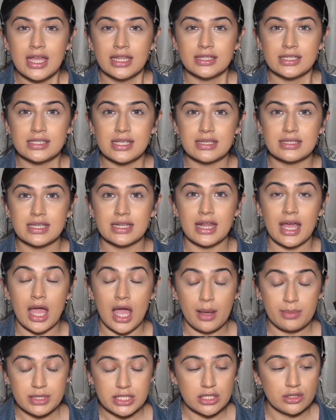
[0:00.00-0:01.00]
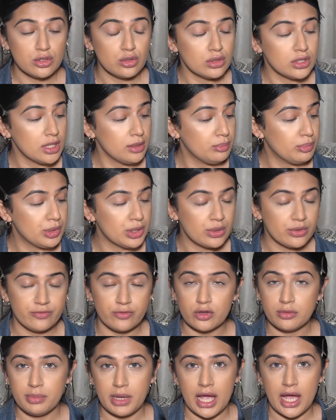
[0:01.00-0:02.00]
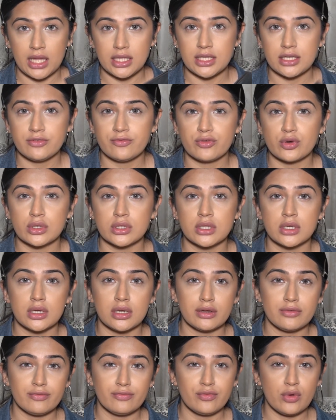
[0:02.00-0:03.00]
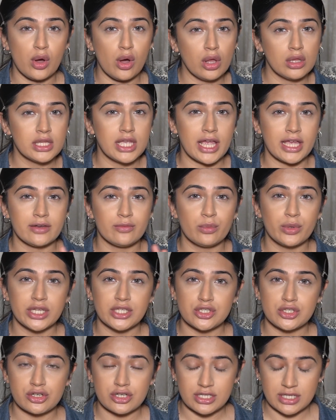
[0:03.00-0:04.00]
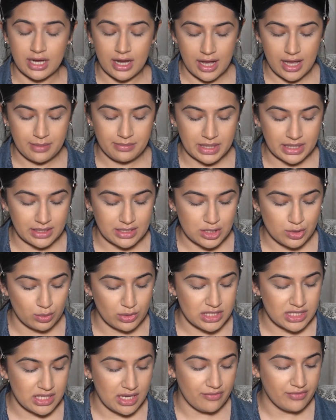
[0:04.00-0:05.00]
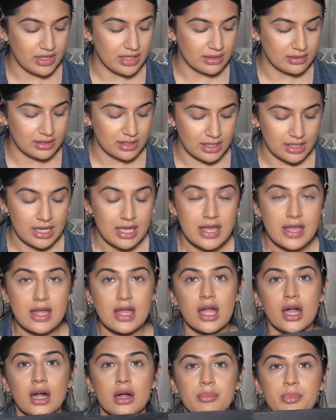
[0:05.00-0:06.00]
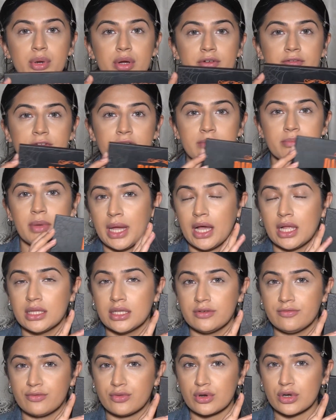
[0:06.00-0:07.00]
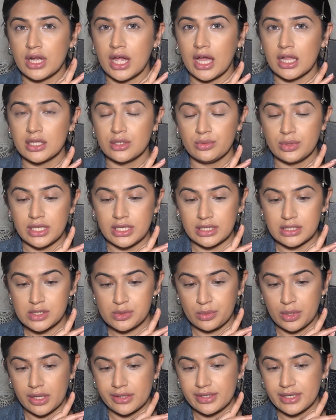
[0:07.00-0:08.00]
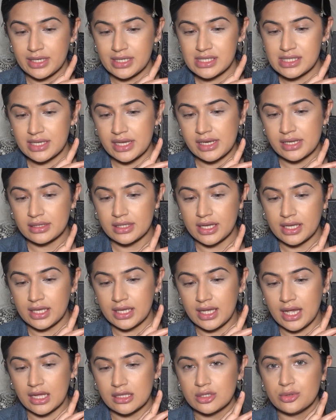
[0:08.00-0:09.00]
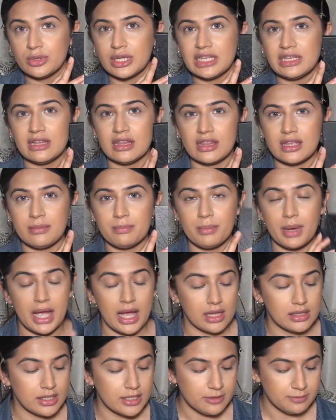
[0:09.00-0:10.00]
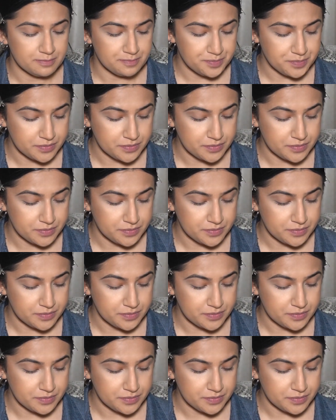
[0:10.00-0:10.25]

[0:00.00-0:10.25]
This is an absolutely beautiful palette for the fall and winter time, and this was definitely a perfect palette for Halloween as well. It is kind of like a Halloween themed palette.